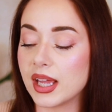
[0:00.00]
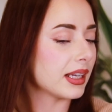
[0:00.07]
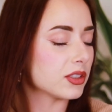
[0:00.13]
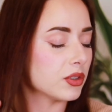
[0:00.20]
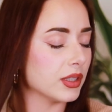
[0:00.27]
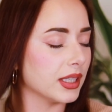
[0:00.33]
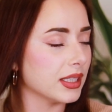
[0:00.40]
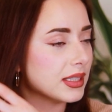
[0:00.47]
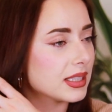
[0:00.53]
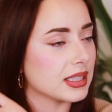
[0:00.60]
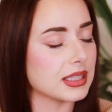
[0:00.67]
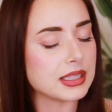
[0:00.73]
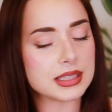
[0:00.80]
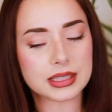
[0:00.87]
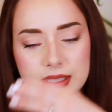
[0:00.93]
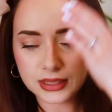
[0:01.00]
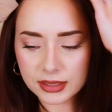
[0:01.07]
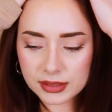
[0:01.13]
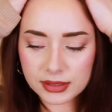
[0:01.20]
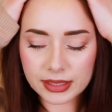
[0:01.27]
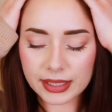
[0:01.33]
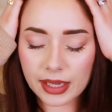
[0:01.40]
As you can
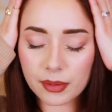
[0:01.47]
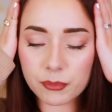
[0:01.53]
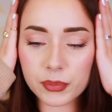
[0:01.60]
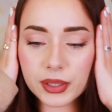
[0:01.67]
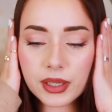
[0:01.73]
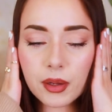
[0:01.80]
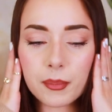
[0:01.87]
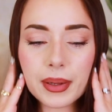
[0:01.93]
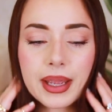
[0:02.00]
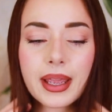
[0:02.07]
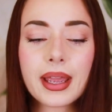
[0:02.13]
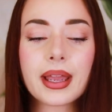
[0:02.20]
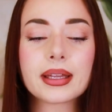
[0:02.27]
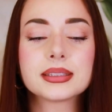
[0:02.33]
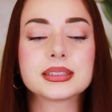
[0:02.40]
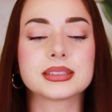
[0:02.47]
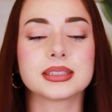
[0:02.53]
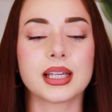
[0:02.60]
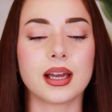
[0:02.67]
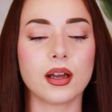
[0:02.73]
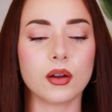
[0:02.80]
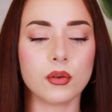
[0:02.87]
see, like I put it on my hands
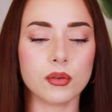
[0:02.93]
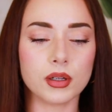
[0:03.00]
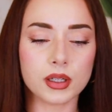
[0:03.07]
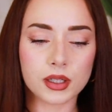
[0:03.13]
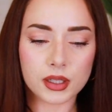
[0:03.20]
now,